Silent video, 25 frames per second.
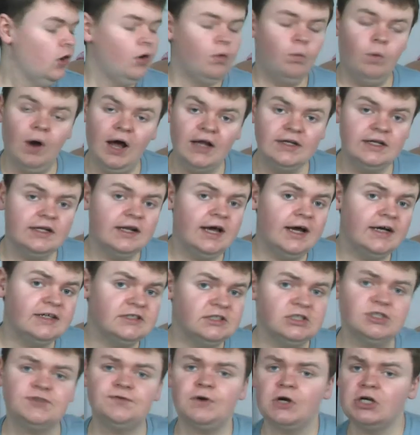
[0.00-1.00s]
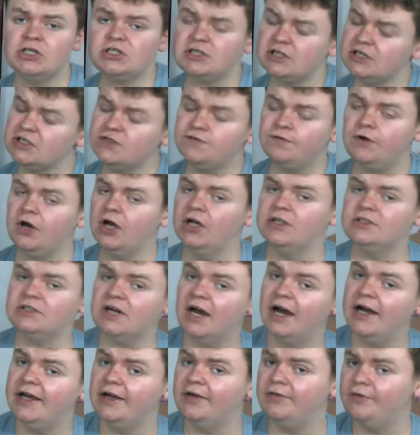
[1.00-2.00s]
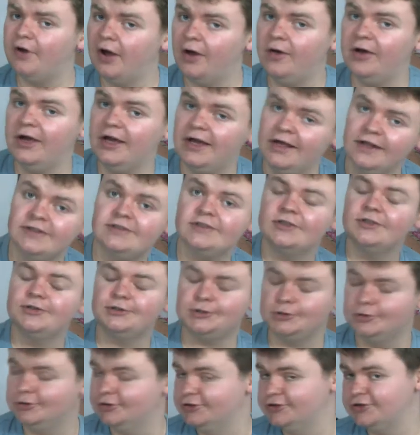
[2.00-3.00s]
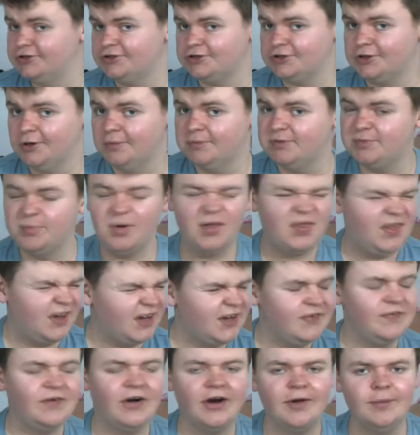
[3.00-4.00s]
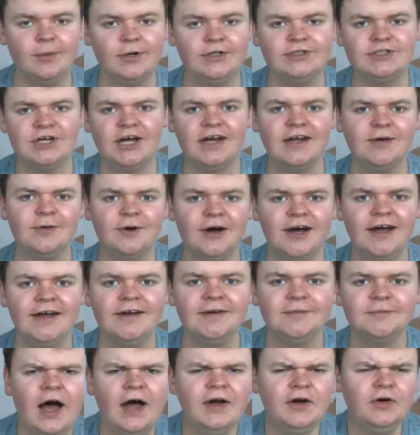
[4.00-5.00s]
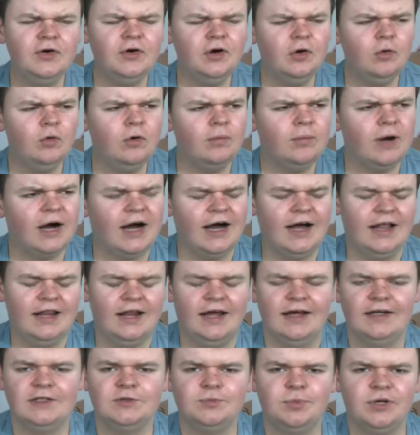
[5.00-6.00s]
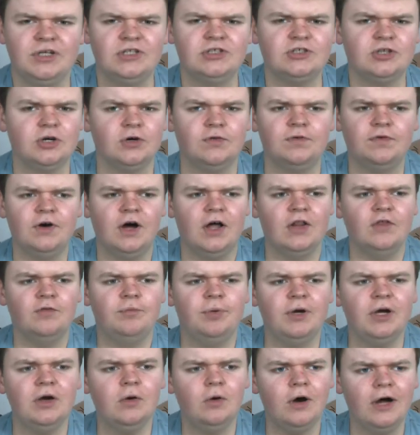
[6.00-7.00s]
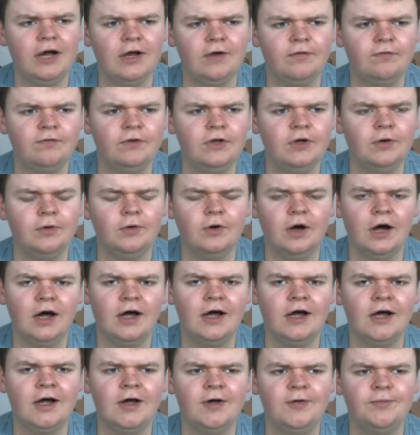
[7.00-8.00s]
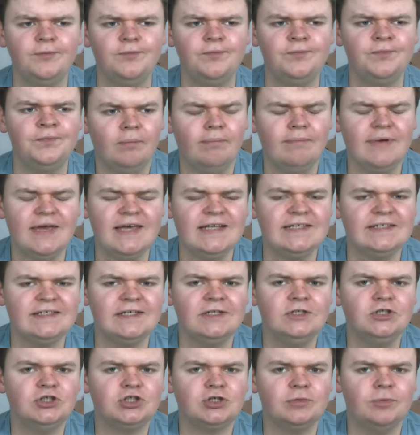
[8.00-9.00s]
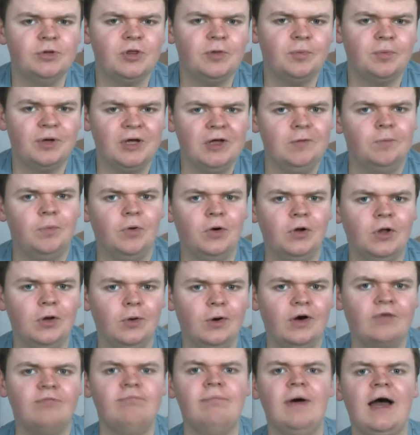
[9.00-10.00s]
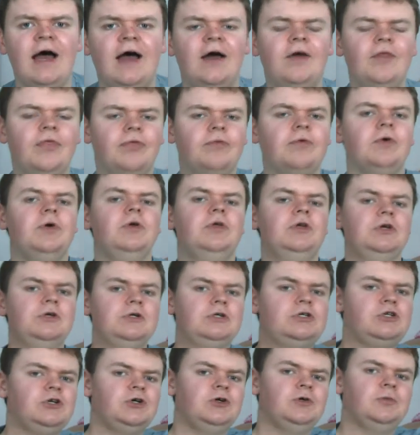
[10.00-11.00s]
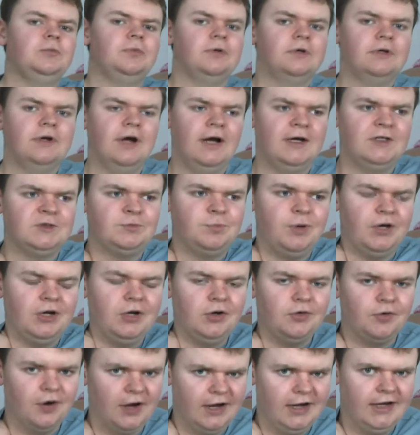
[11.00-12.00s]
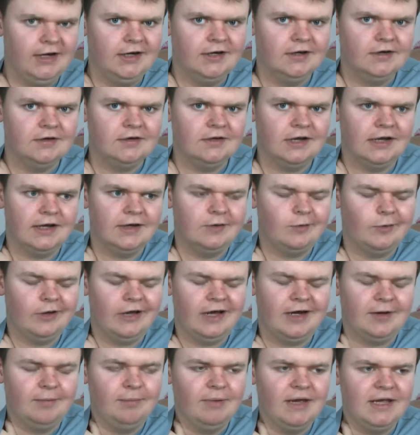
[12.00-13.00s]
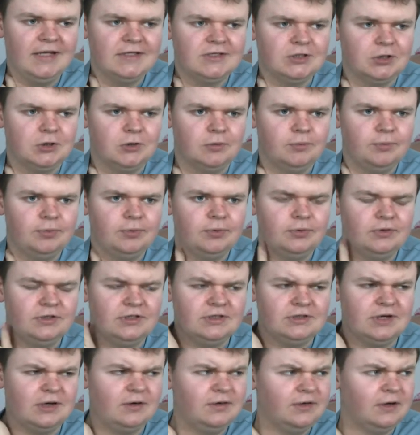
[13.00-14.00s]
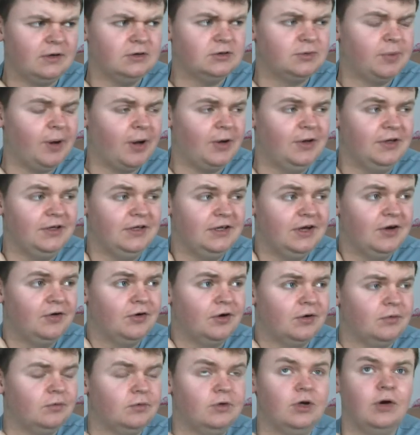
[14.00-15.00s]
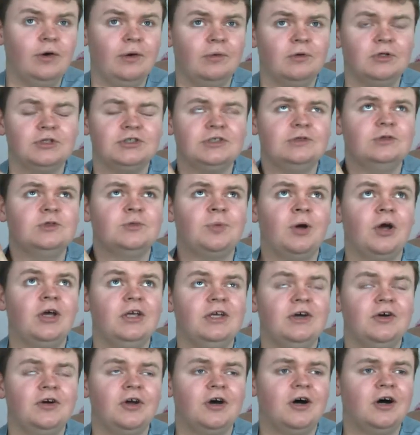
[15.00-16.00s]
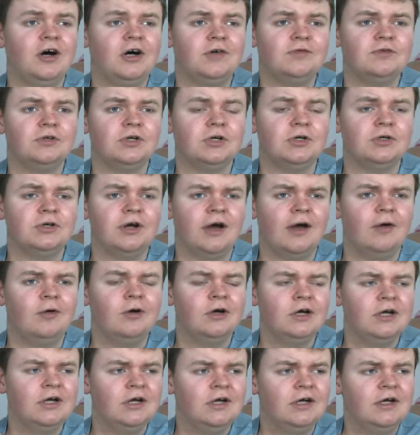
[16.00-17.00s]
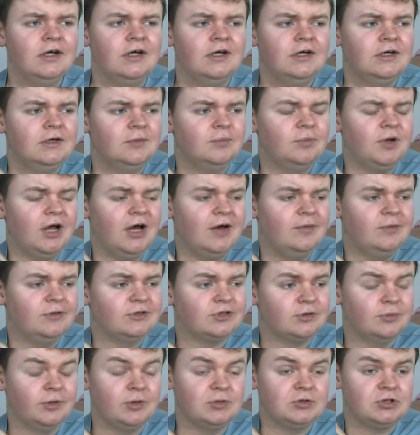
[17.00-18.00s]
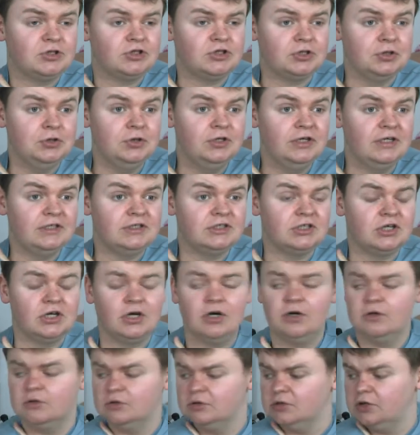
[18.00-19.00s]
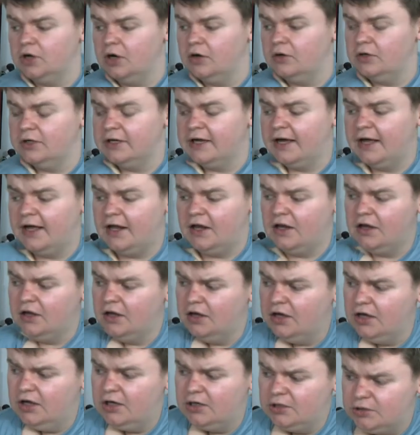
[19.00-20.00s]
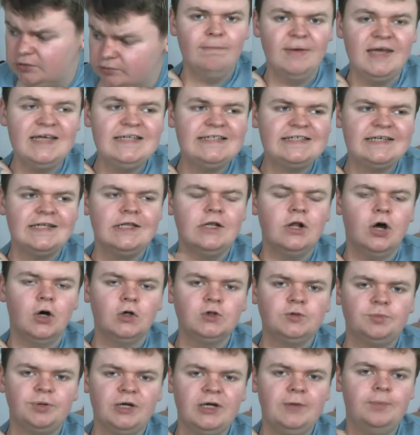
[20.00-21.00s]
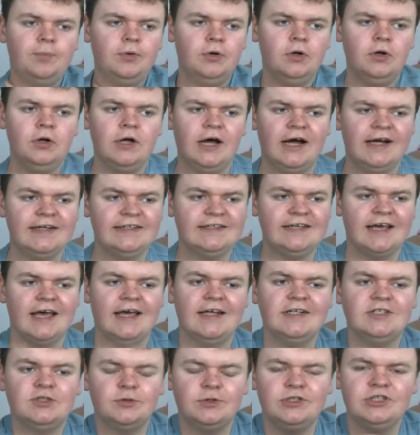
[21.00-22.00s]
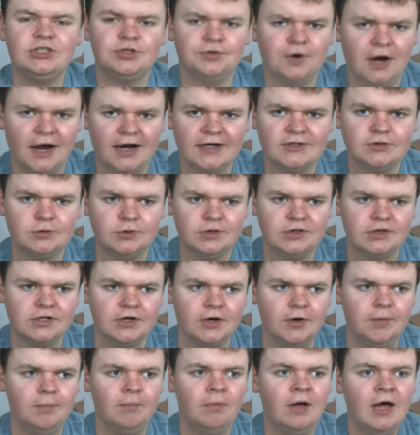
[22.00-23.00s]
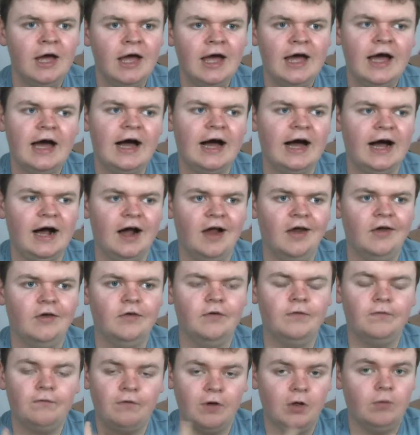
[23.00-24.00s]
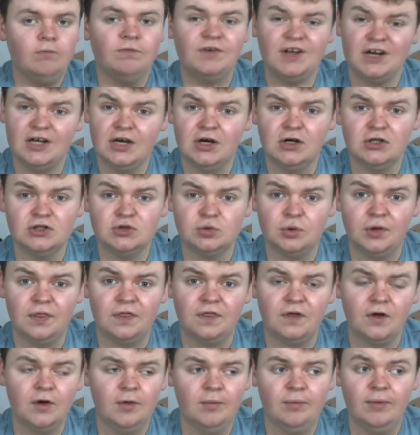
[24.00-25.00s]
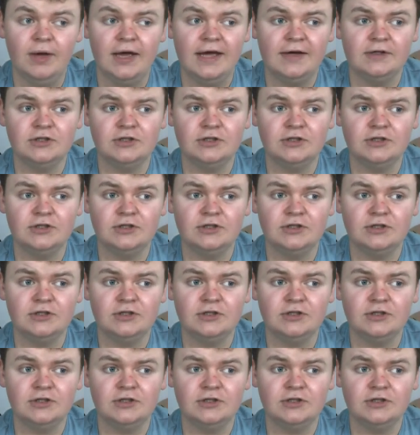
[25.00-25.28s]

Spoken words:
Well, Alexis, first things first, I have now hit 200 subs, but thank you very much anyway. I don't know what my highlight has been so far, there've been quite a few. Meeting some of the people who I've met through YouTube has been great. Like, we had a meetup, that was about a year, no it wasn't, it was about a year and a half ago now. Blimey, it's coming up to 2 years ago, holy hell. Meeting those people and getting to interact with them and film videos with them,